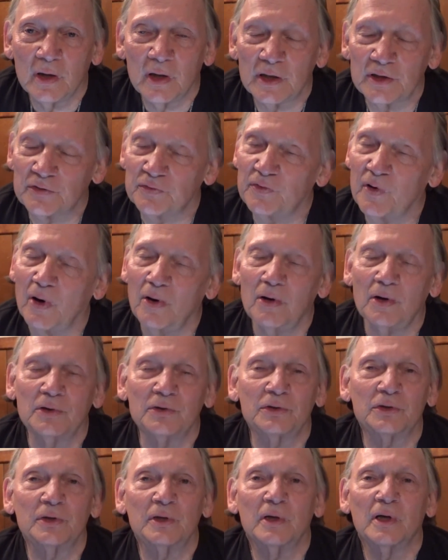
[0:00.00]
As far
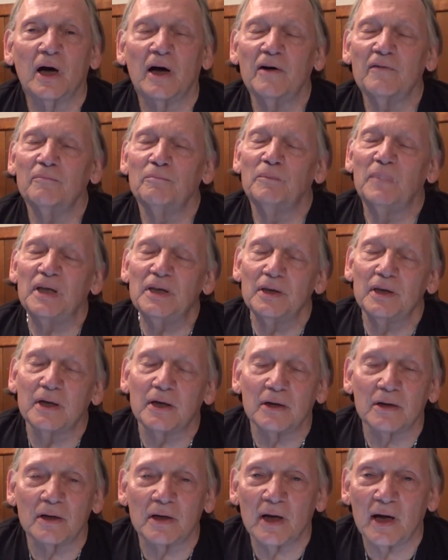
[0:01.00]
as I've been
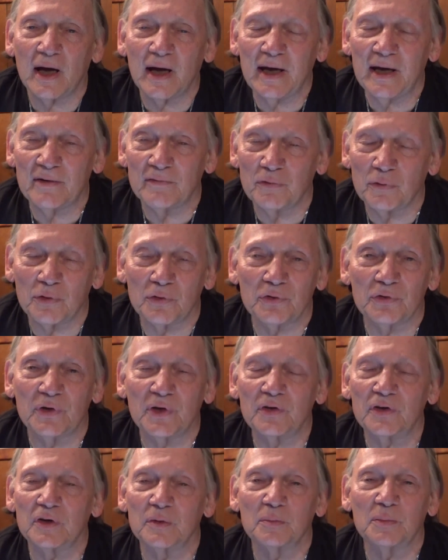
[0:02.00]
there, I have heard
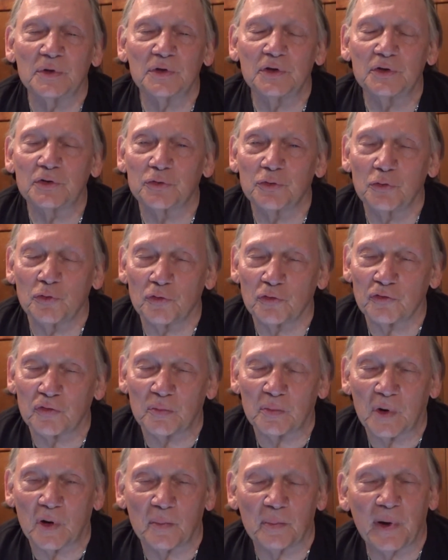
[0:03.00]
nothing but the truth
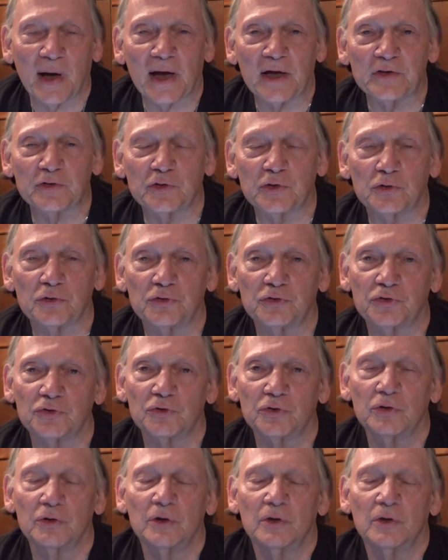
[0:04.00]
from our pastors.